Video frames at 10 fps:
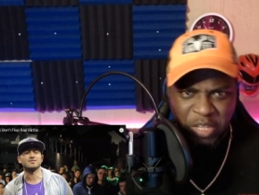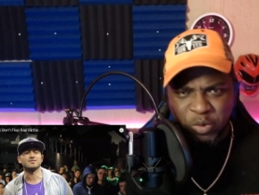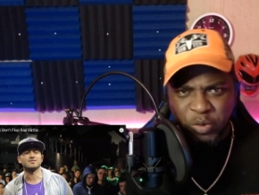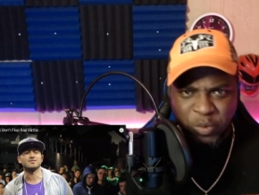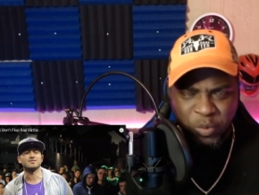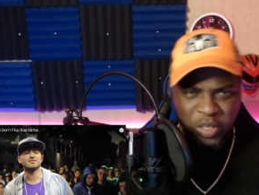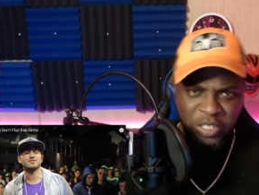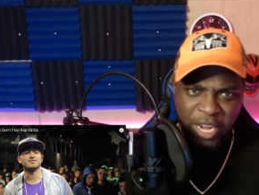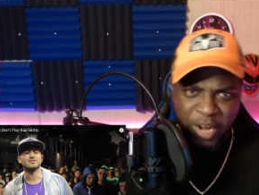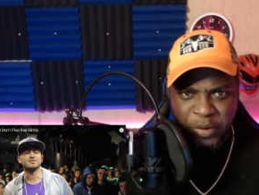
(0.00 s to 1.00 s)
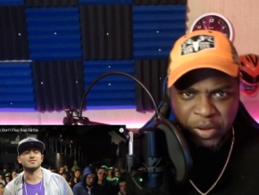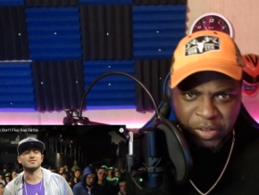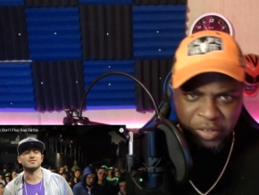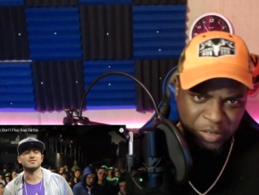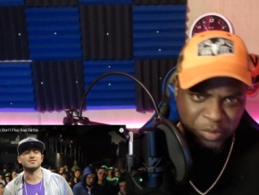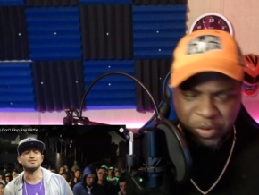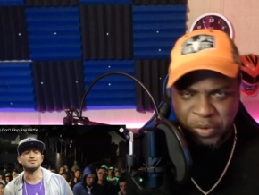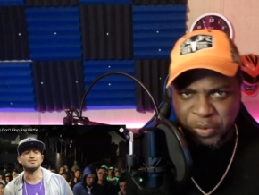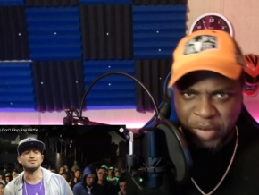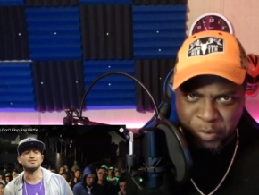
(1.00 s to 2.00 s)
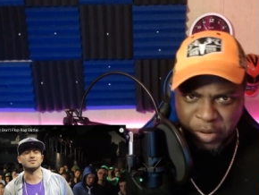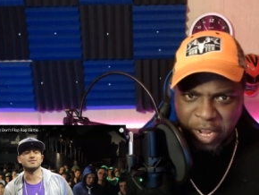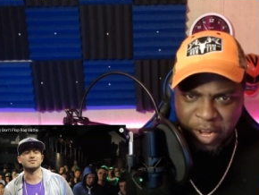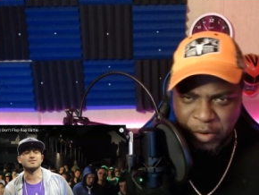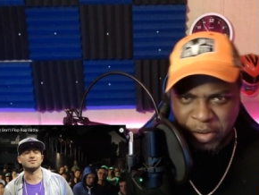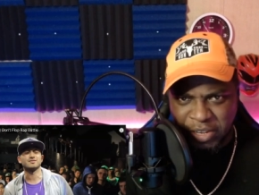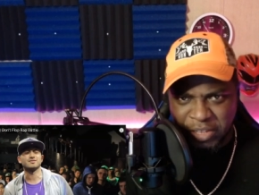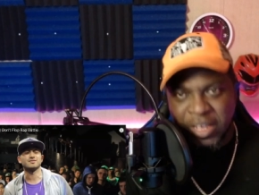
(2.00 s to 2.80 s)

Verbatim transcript: You in one area, you in one area.